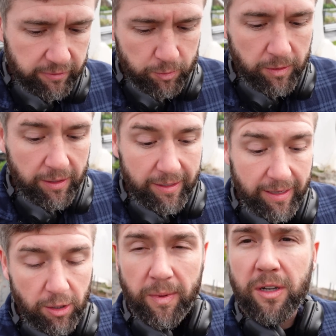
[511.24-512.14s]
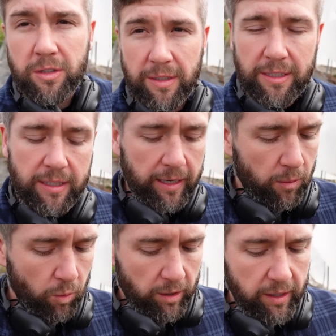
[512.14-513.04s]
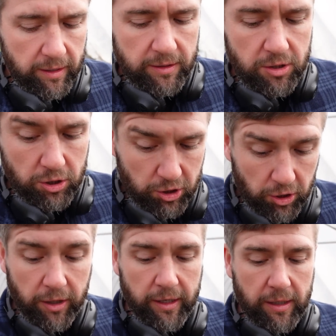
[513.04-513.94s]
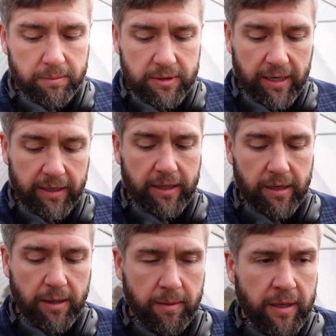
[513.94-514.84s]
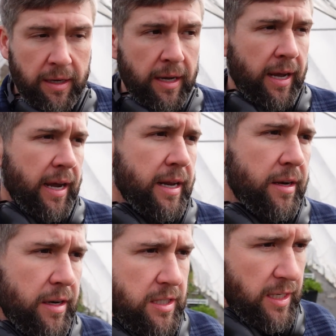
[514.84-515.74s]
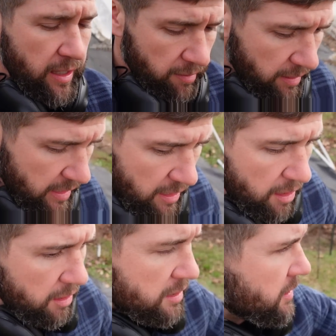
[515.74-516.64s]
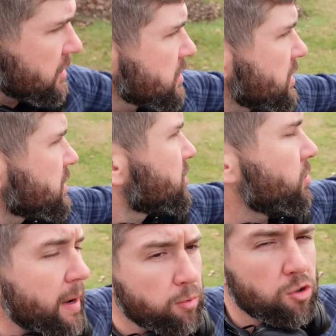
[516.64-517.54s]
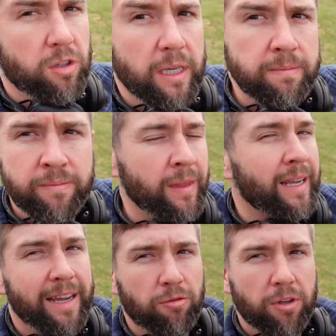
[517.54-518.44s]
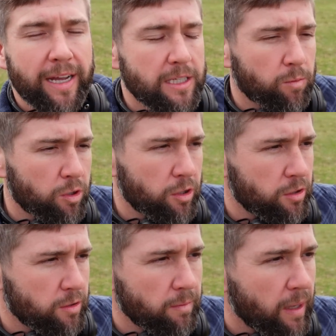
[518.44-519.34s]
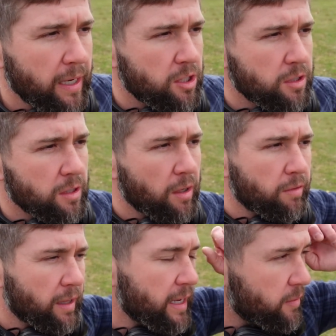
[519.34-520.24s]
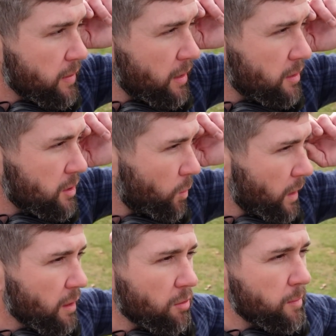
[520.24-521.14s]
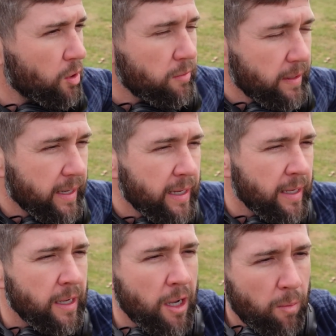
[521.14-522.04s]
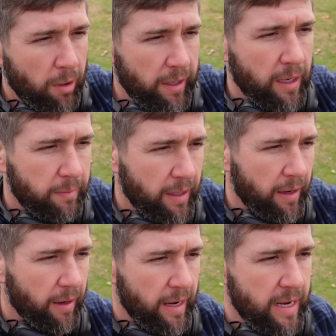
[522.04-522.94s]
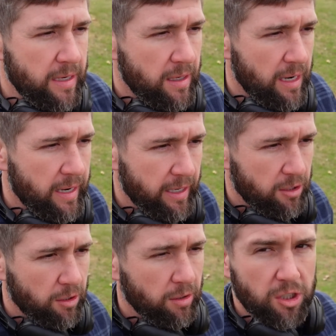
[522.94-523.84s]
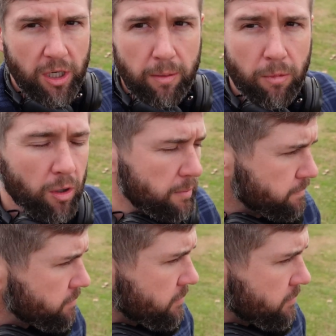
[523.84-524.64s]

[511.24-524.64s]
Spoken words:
of us putting a lot of dollar bills in this thing, we're gonna sure it up, tighten it up, and sitting right here, see this is this little apple tree. It really hasn't produced much over the last few years, so we're gonna remove it, put it up there in next to the chicken barn.